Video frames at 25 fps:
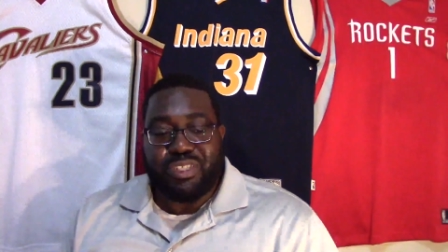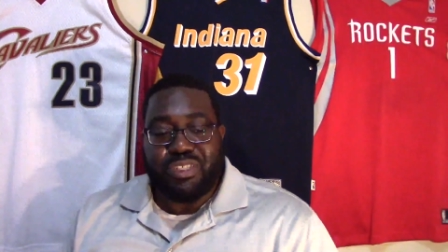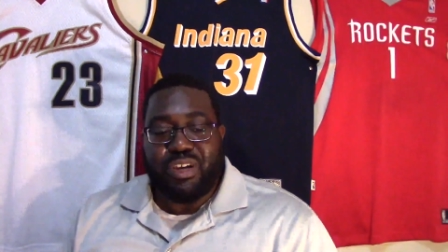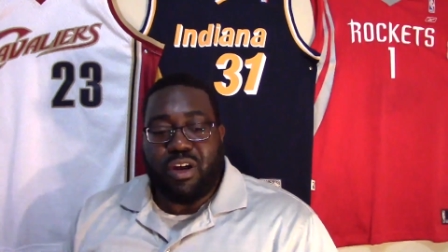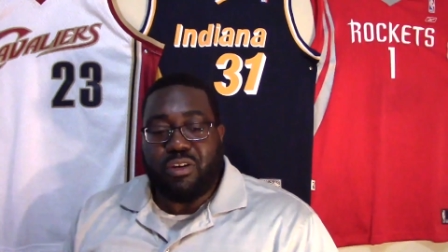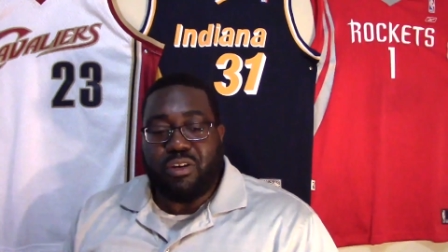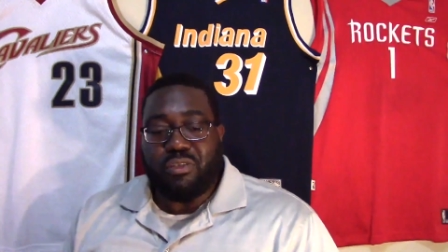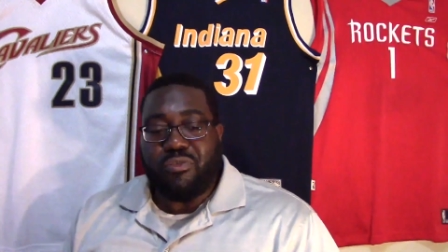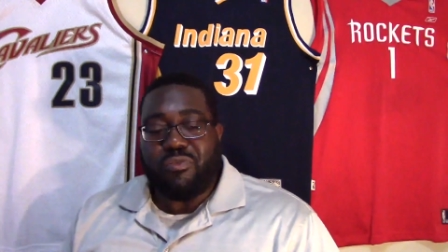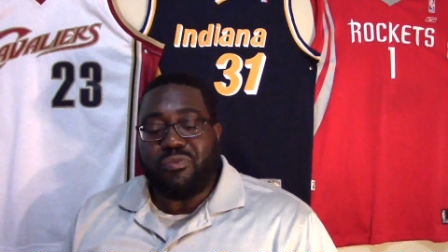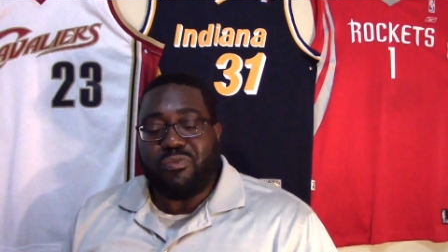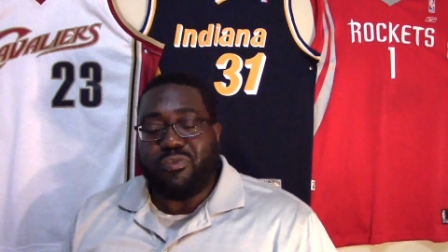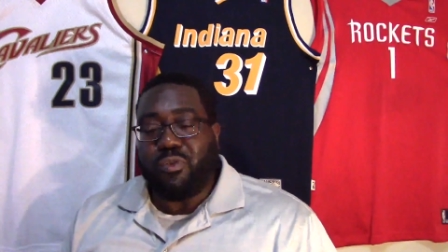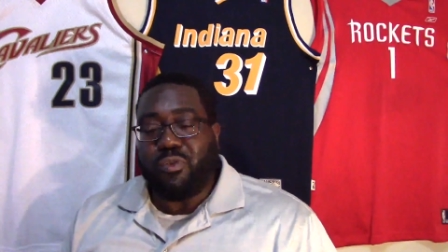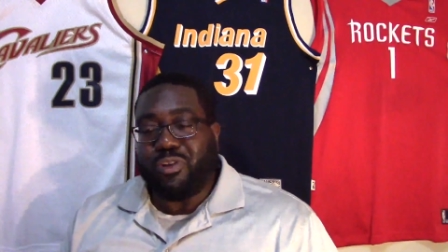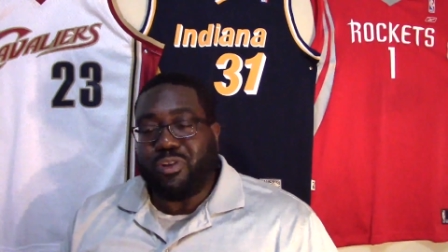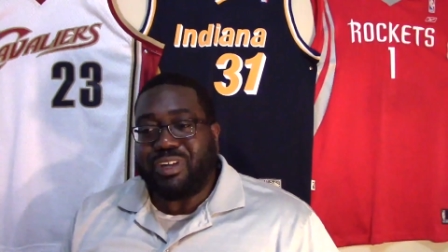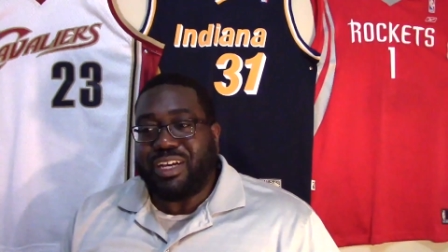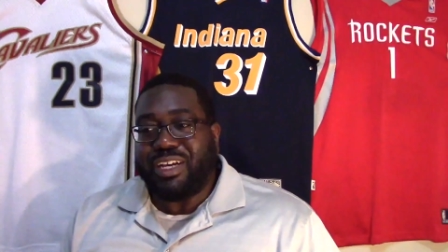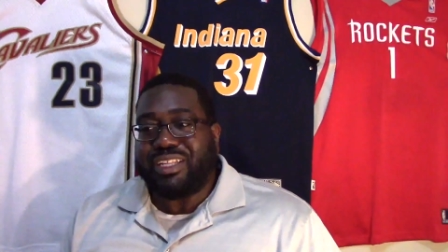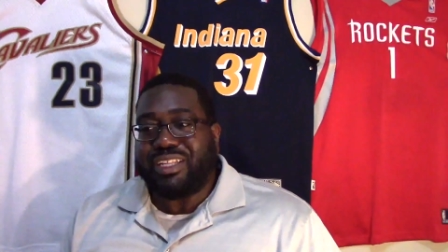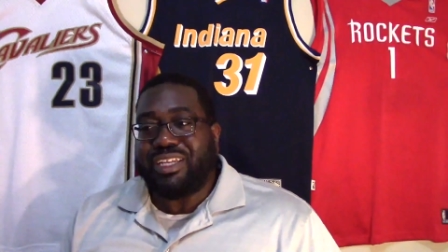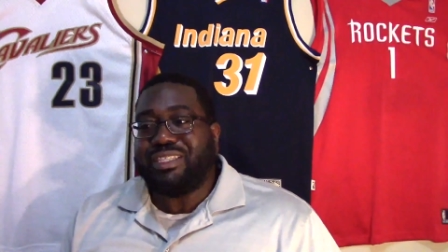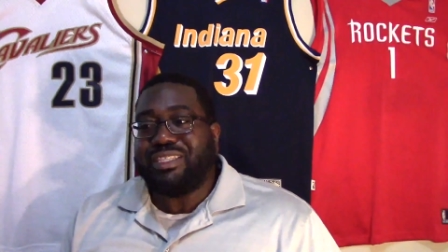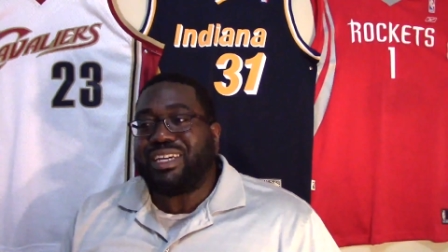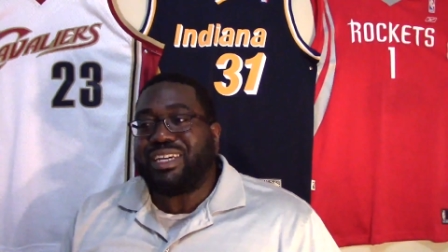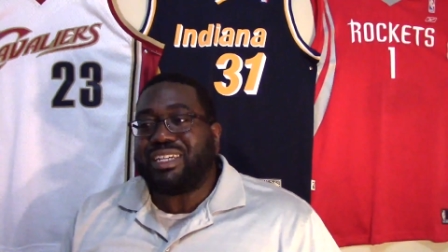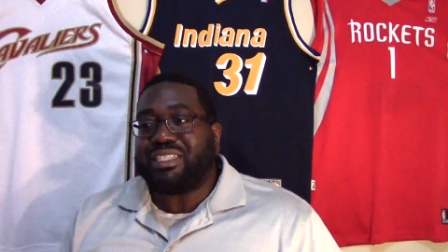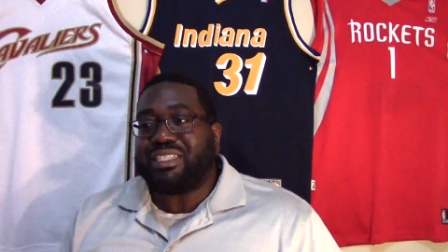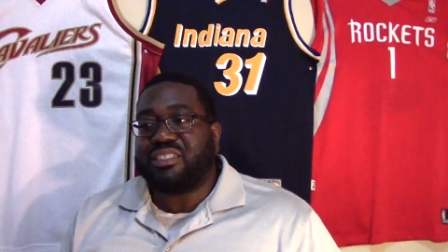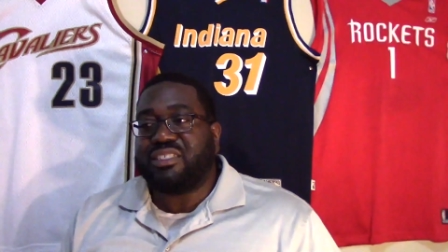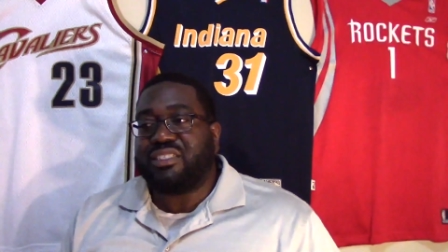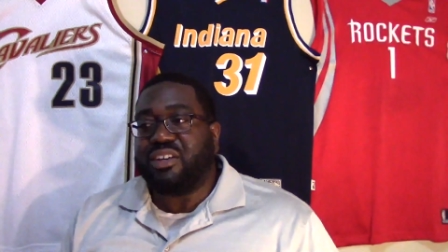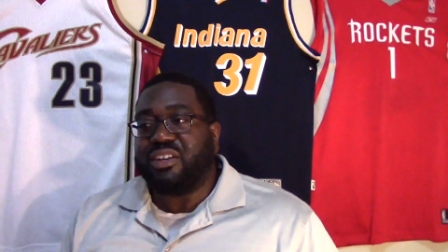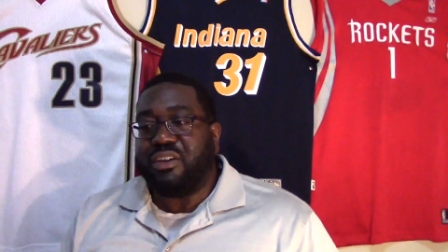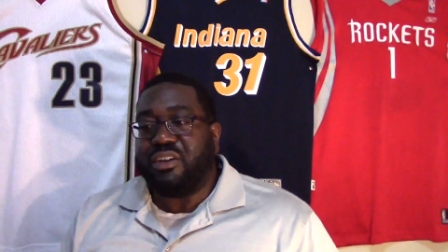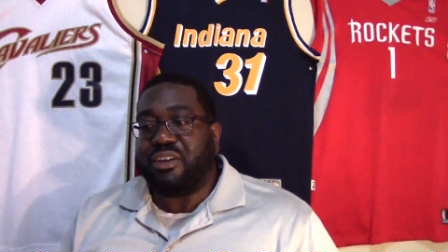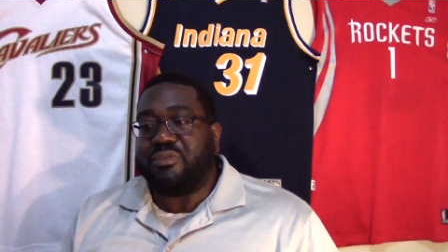on the floor, and I think that's
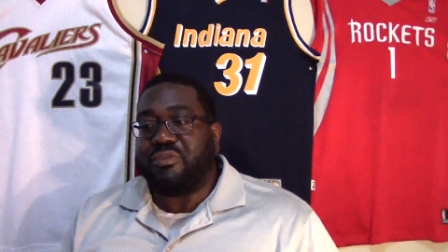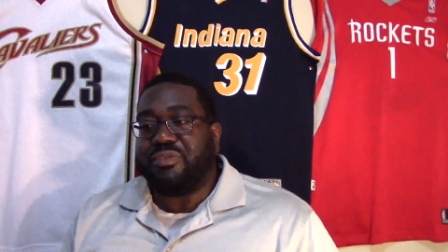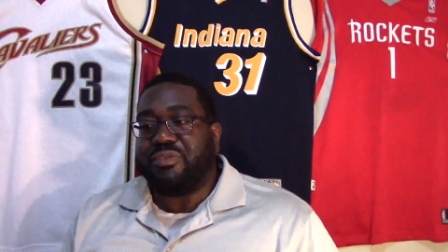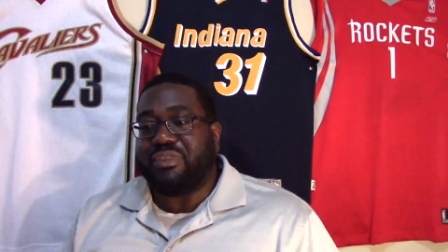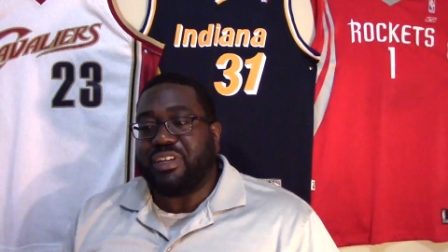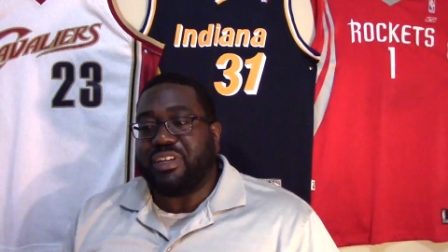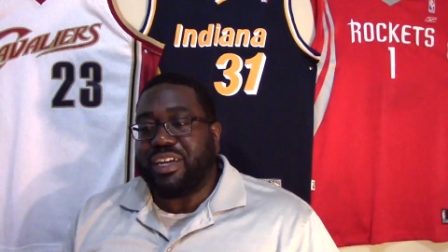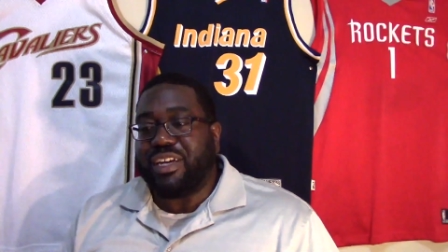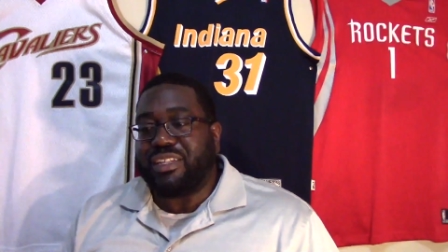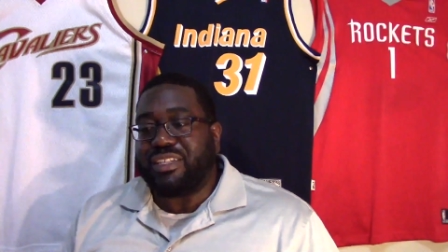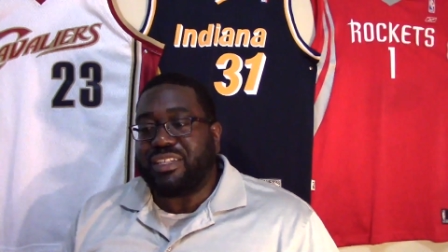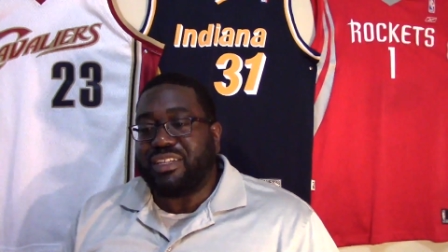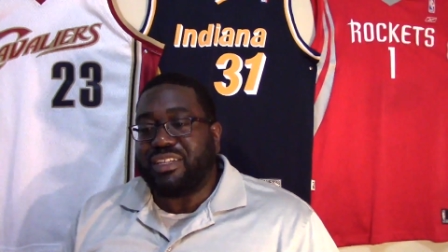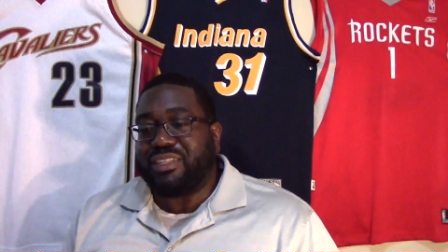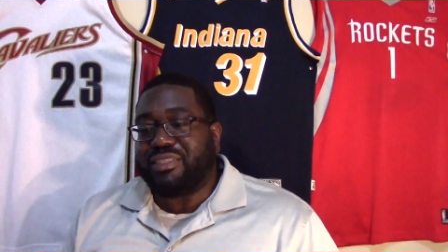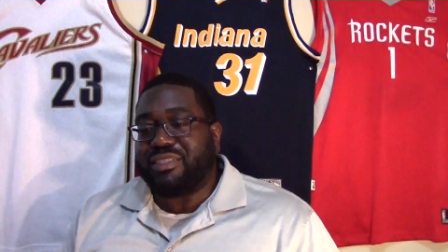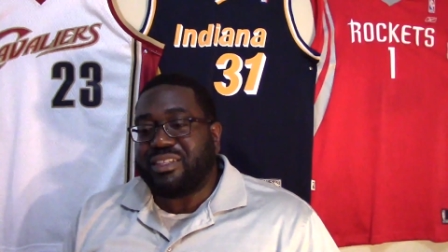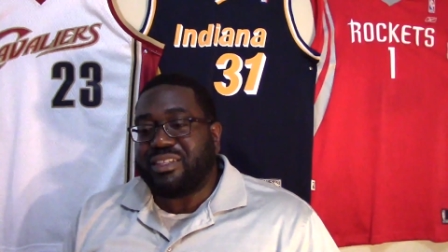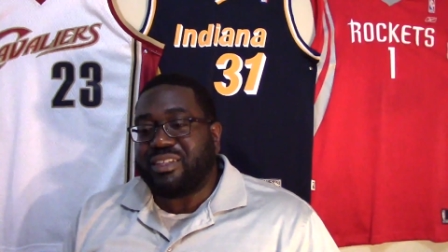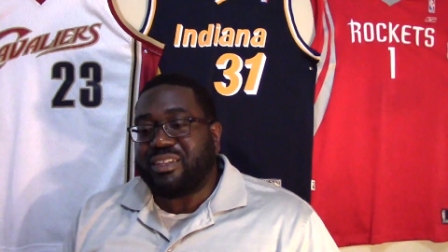tough. And I think